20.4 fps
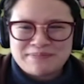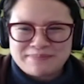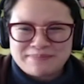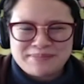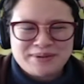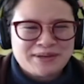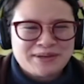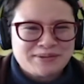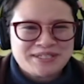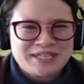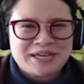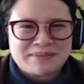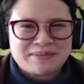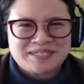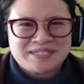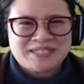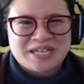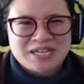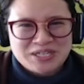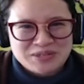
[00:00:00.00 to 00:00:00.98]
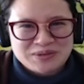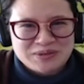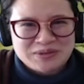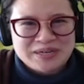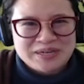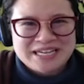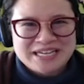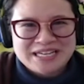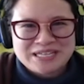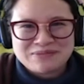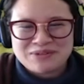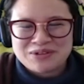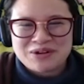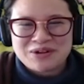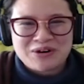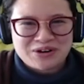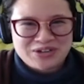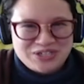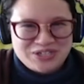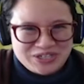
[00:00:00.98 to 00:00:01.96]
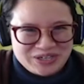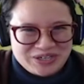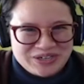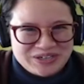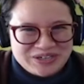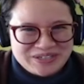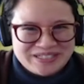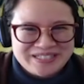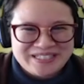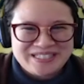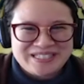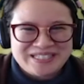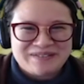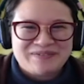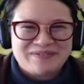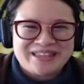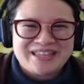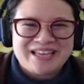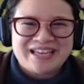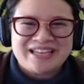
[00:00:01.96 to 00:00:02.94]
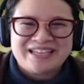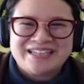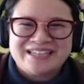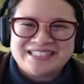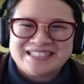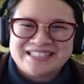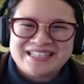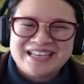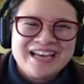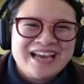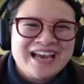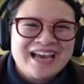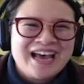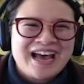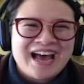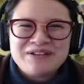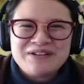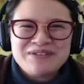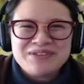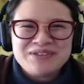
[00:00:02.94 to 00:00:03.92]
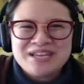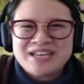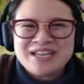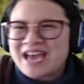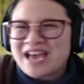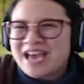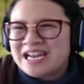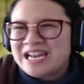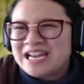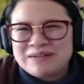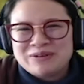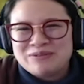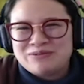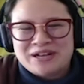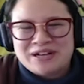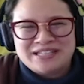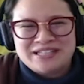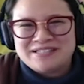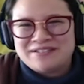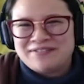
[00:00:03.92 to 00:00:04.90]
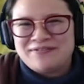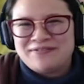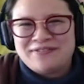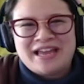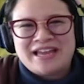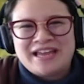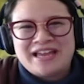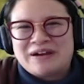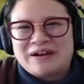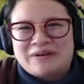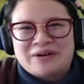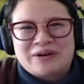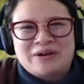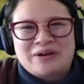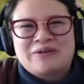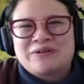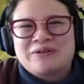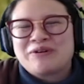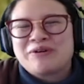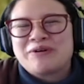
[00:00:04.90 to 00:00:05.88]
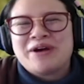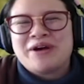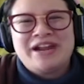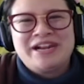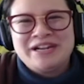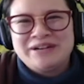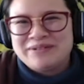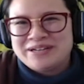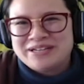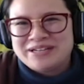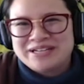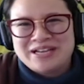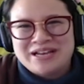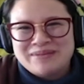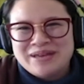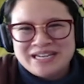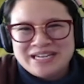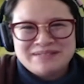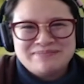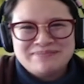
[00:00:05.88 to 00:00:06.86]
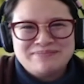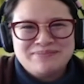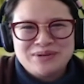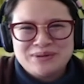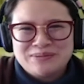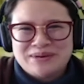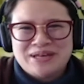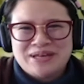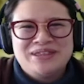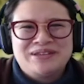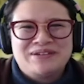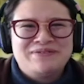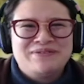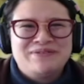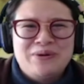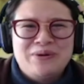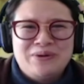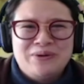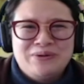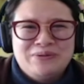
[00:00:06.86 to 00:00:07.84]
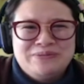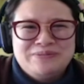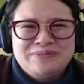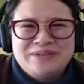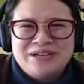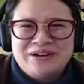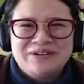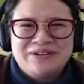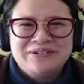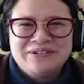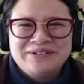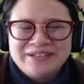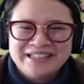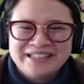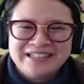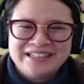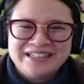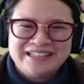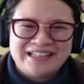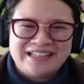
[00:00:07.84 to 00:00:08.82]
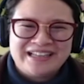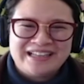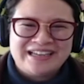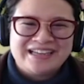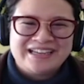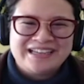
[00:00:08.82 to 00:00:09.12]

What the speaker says: posting up sentries with archers and stuff like that, because I don't think anyone wants a flying Aarakocra or anyone to come in and poop on their home, you know? Like,